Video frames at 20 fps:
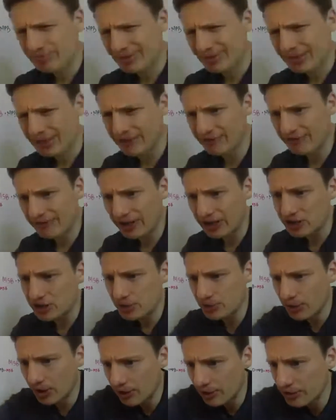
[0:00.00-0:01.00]
In fact,
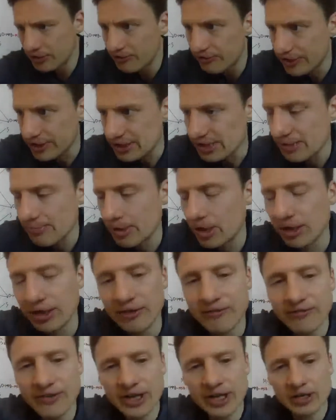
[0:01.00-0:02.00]
you will only fix the
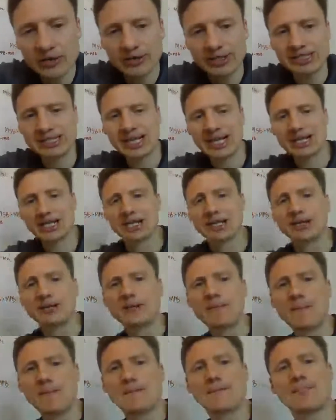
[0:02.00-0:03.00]
market failure
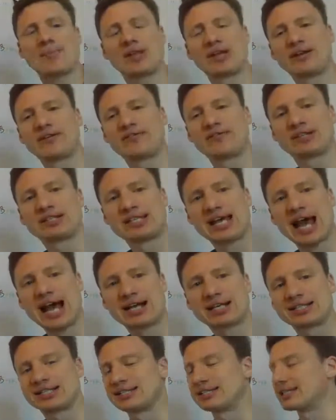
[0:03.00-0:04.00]
exactly if the
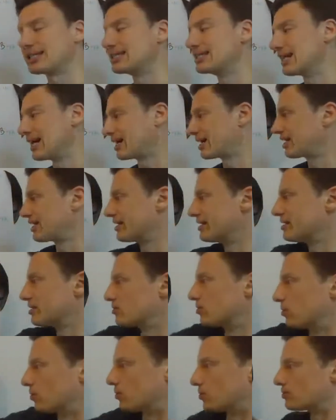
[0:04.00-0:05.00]
tax is exactly
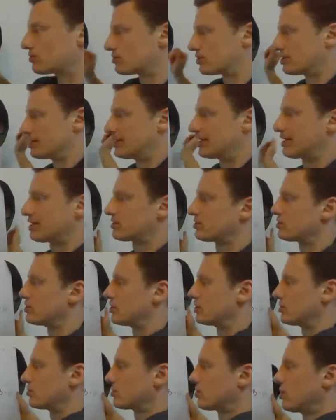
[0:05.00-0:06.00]
equal to the
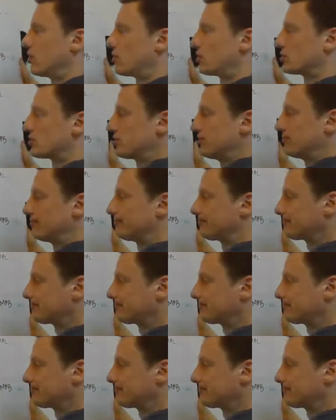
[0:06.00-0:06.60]
external cost.